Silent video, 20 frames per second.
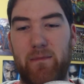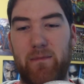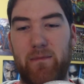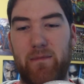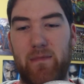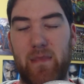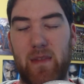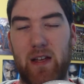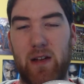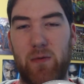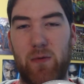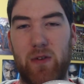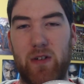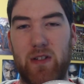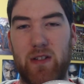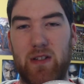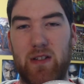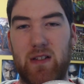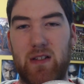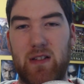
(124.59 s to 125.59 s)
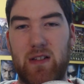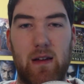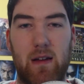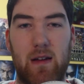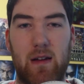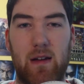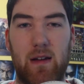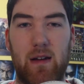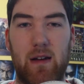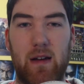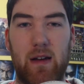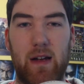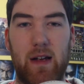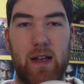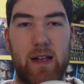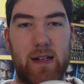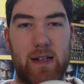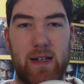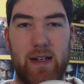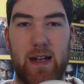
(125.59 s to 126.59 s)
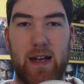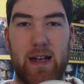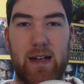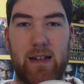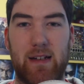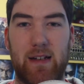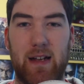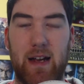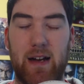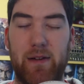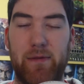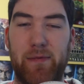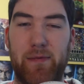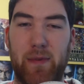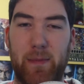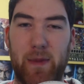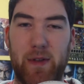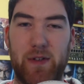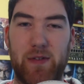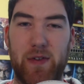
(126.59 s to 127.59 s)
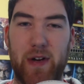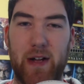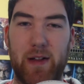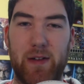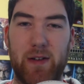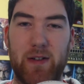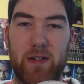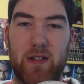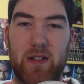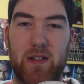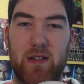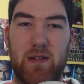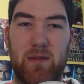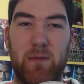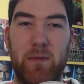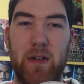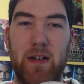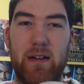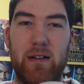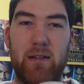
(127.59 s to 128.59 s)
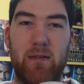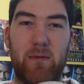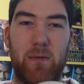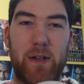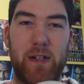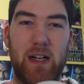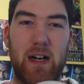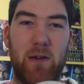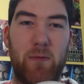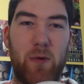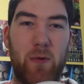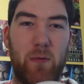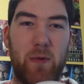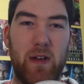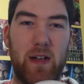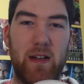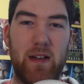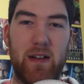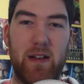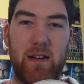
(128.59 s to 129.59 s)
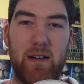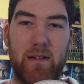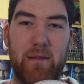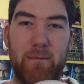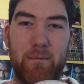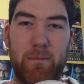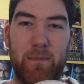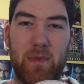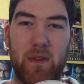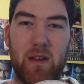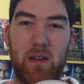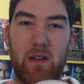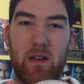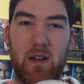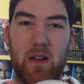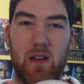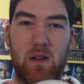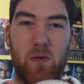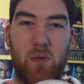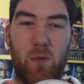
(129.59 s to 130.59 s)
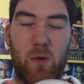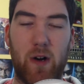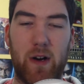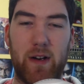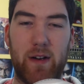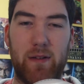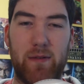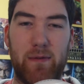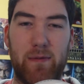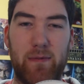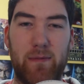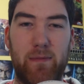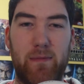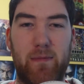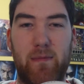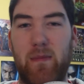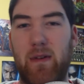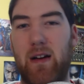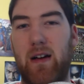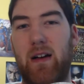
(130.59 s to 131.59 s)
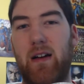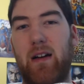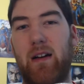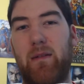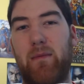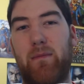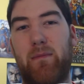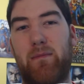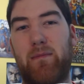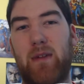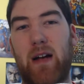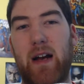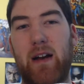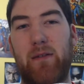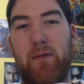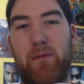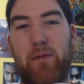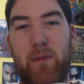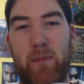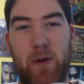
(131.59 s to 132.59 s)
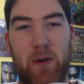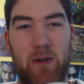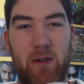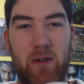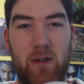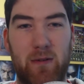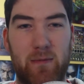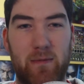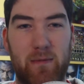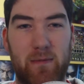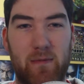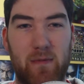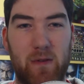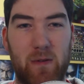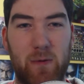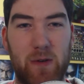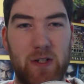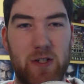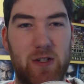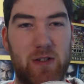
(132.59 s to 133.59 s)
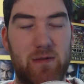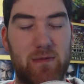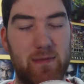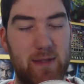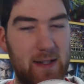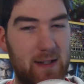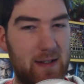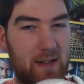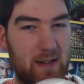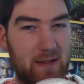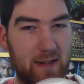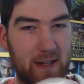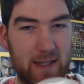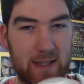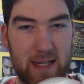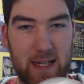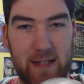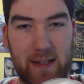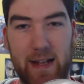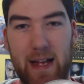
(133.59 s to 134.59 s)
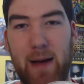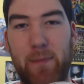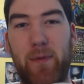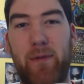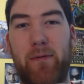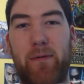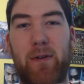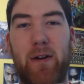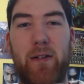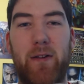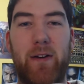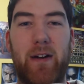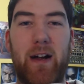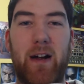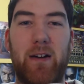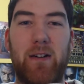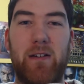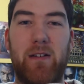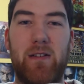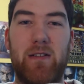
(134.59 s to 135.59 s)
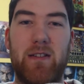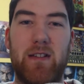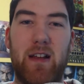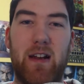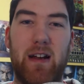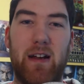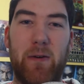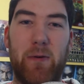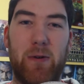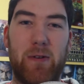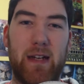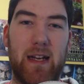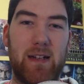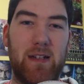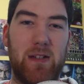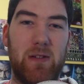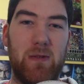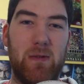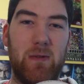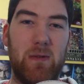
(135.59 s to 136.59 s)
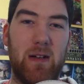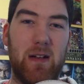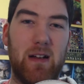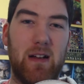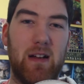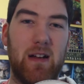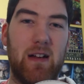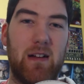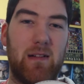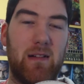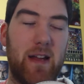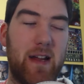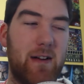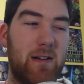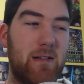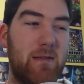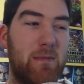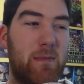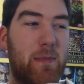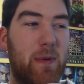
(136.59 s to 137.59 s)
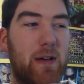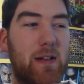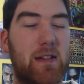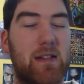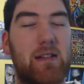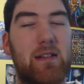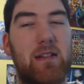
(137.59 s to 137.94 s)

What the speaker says: it was hinted at kind of from the trailers. We got what we wanted kind of from her, which didn't exactly happen for other characters that I will get to later, but